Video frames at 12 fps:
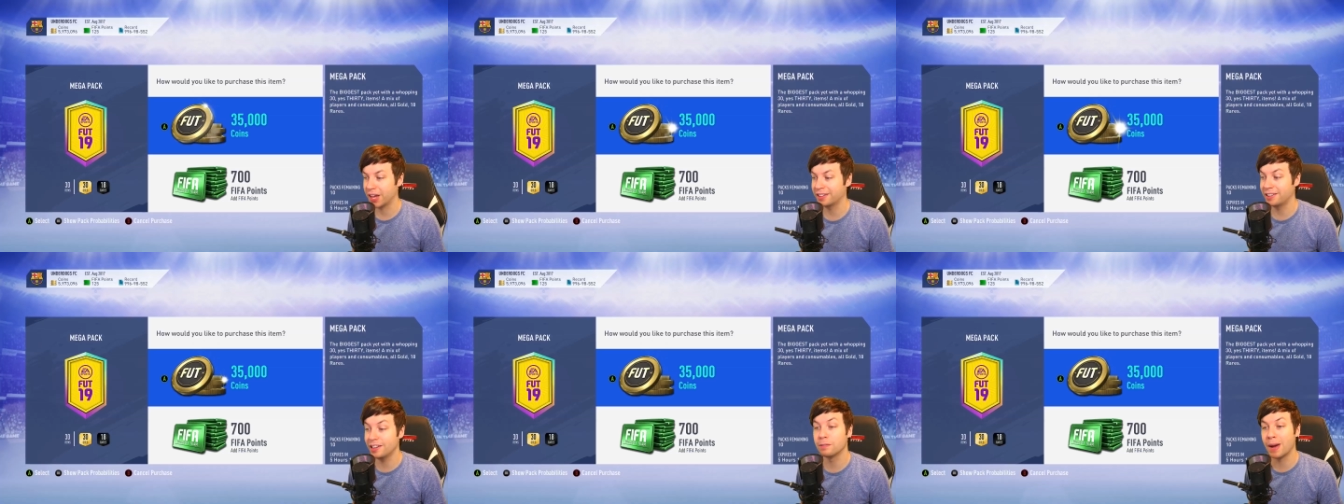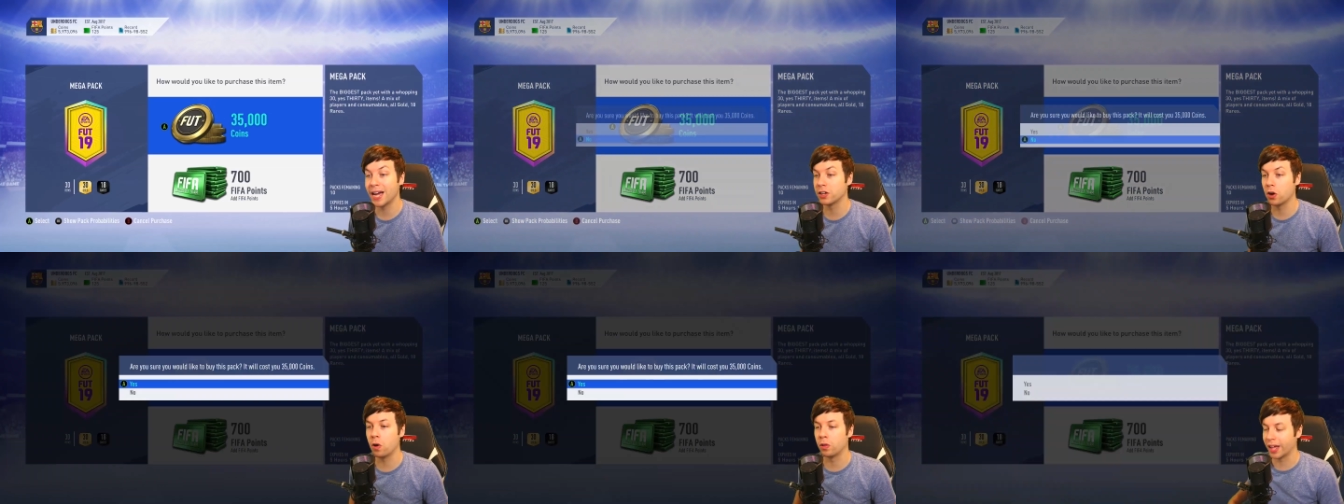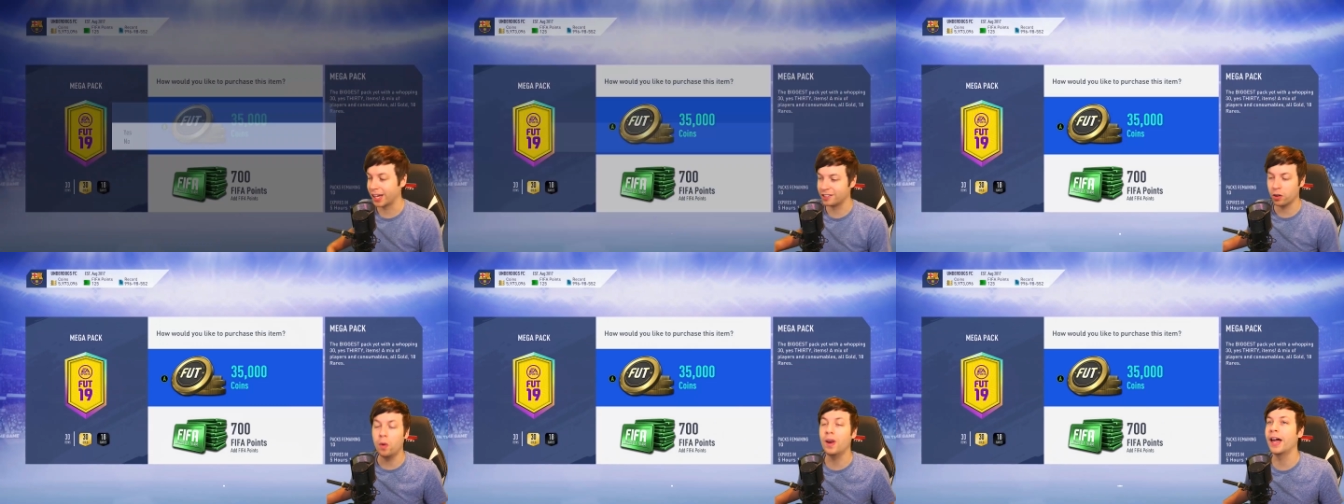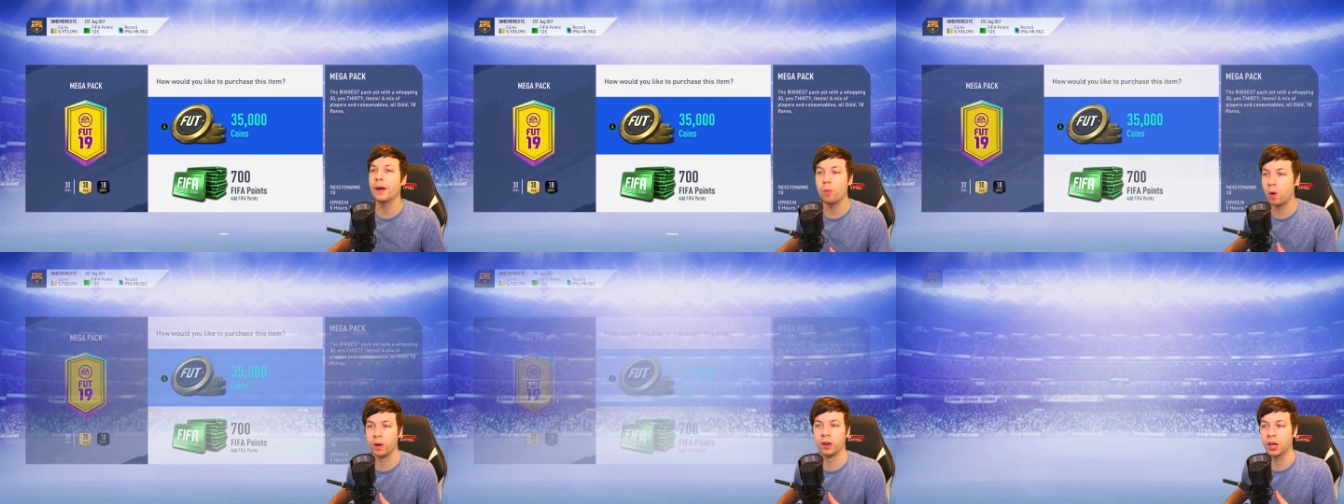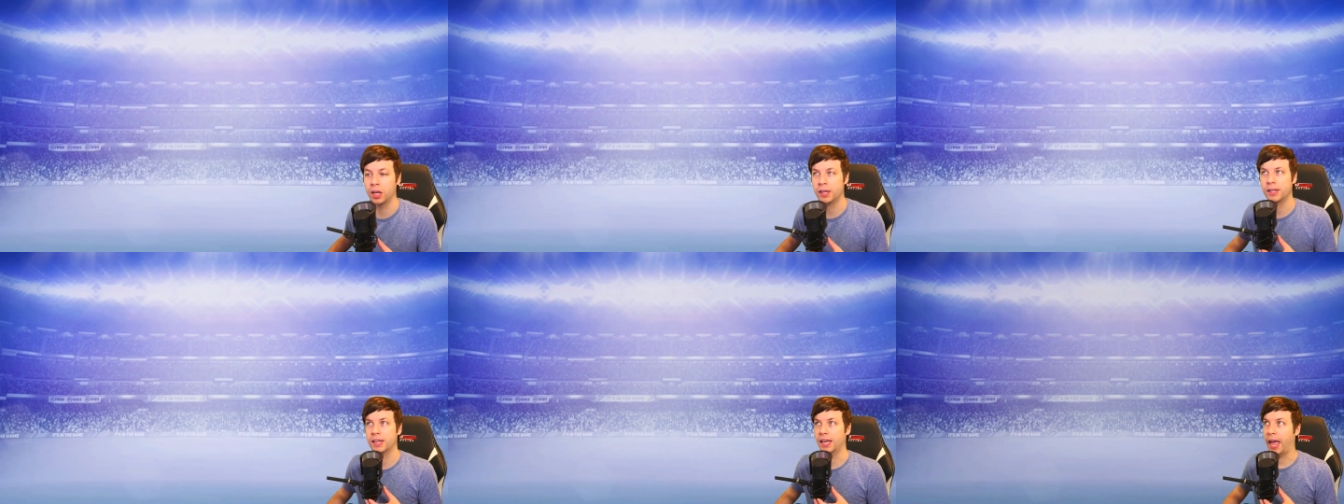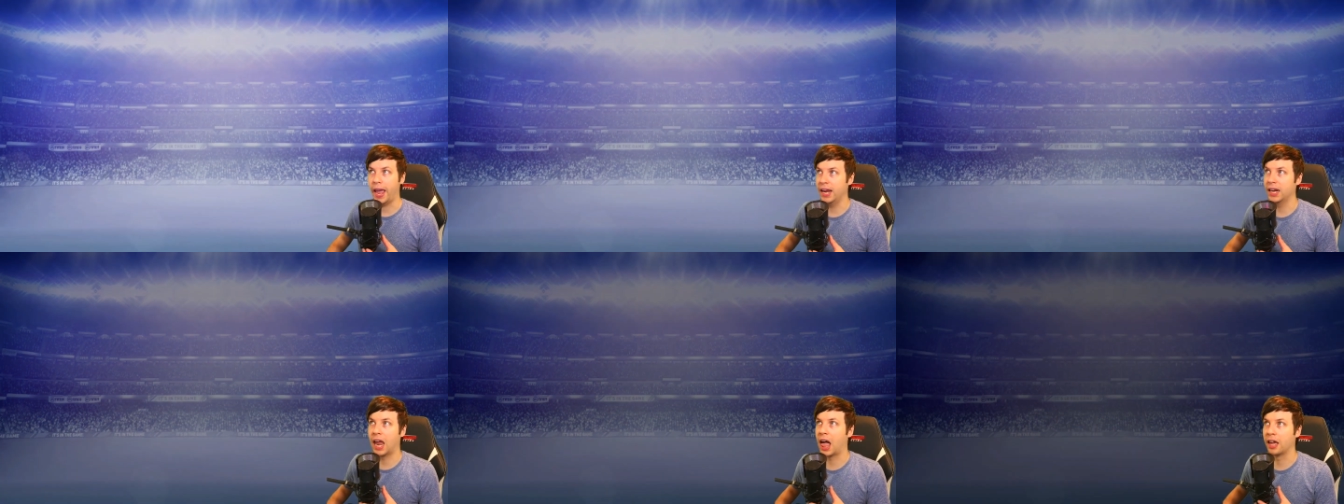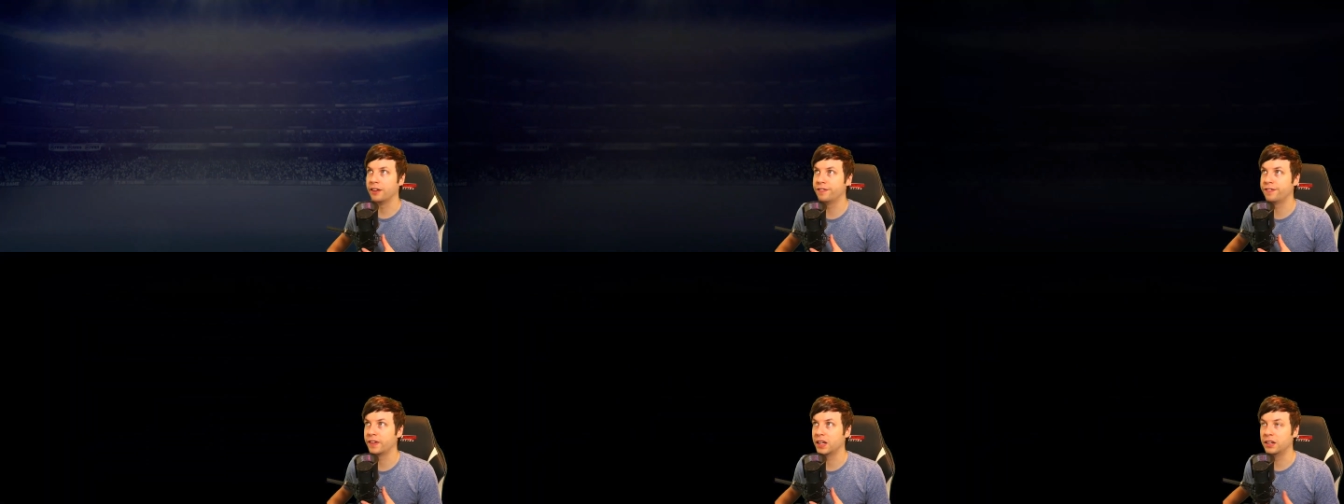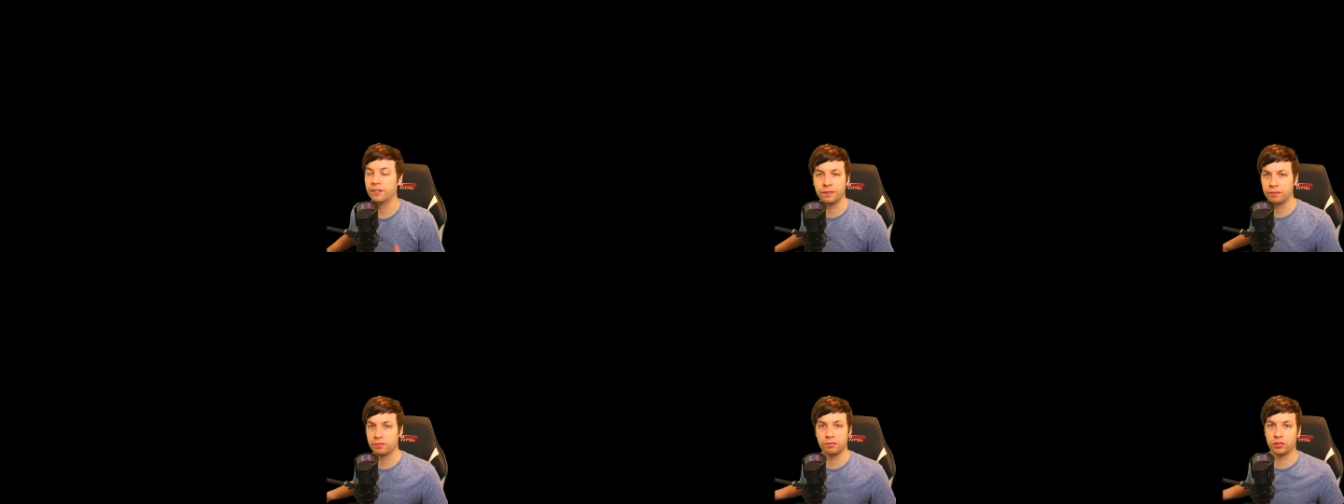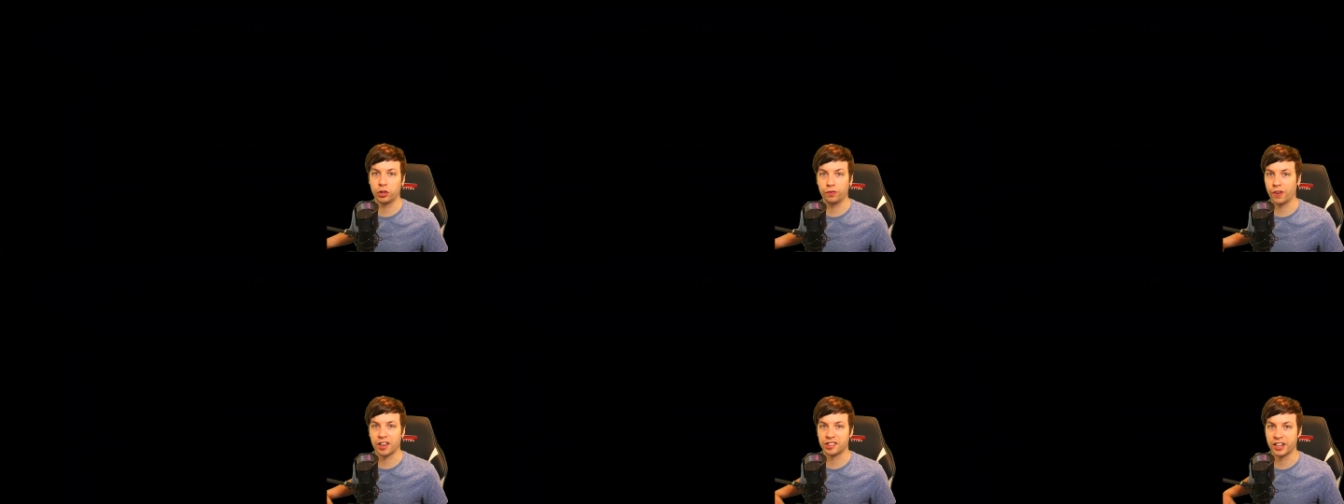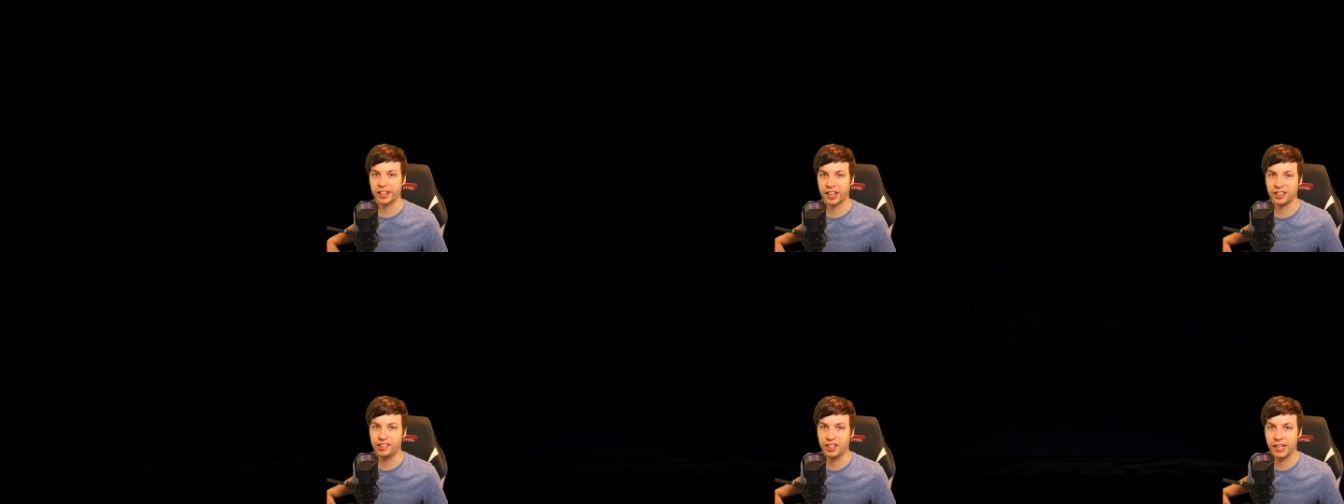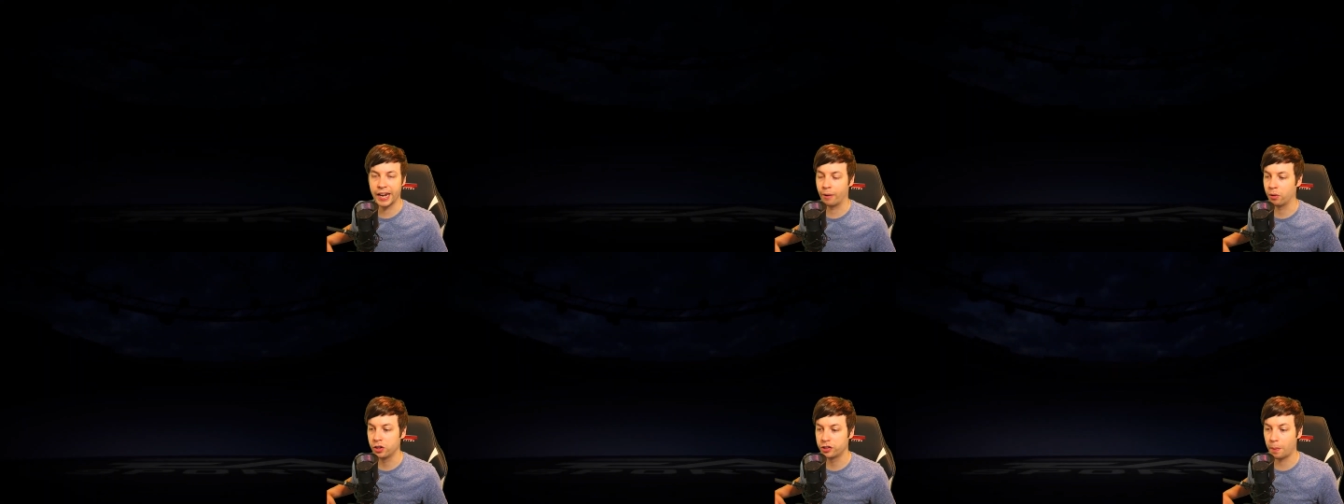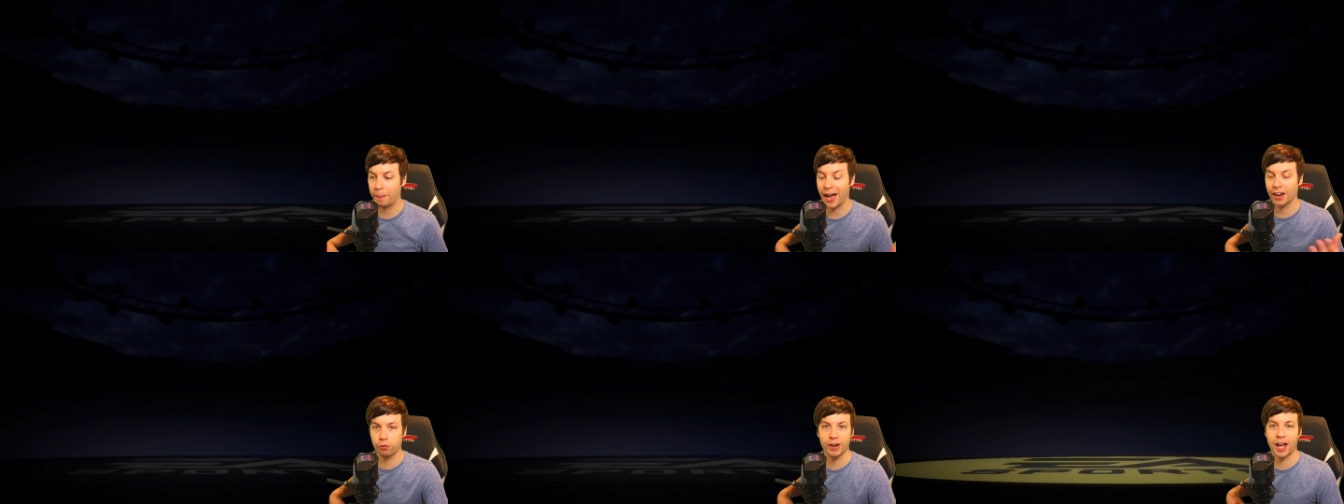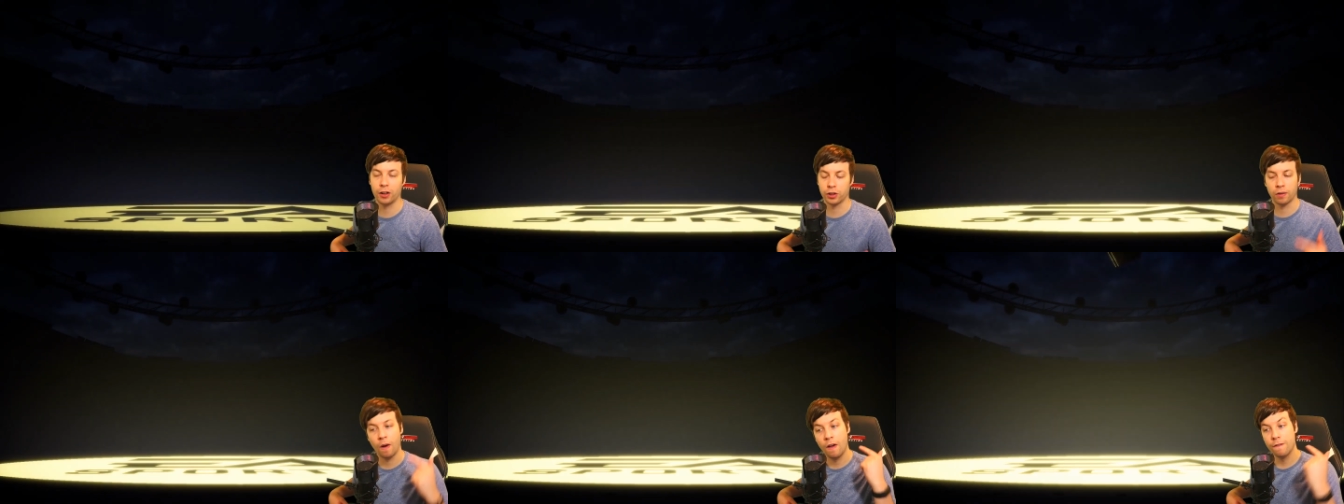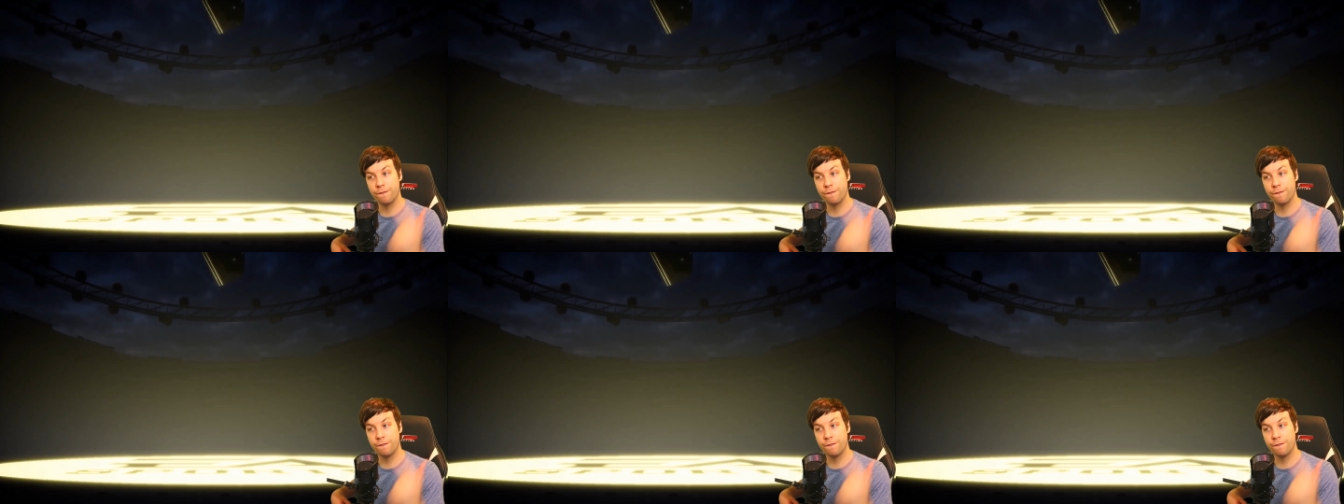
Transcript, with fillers: That is my goal. That is all I want in life in two thousand nineteen now, to pack Ronaldo.